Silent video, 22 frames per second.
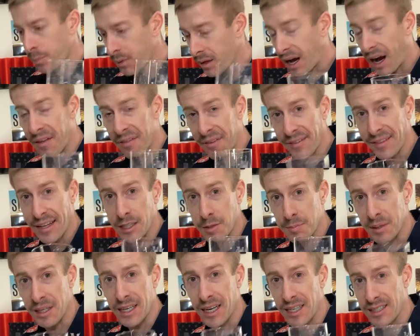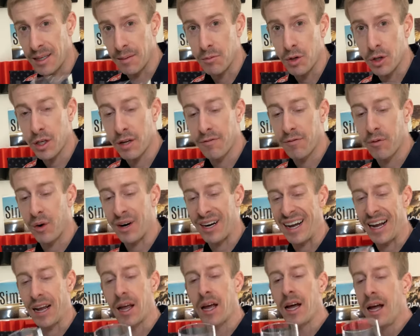I think that's because I'm looking for it, and
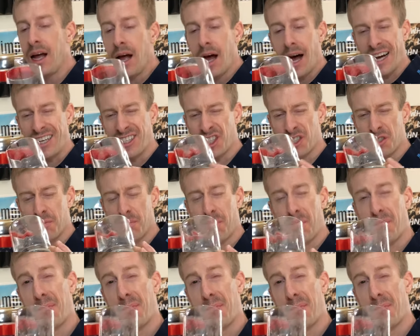I, I just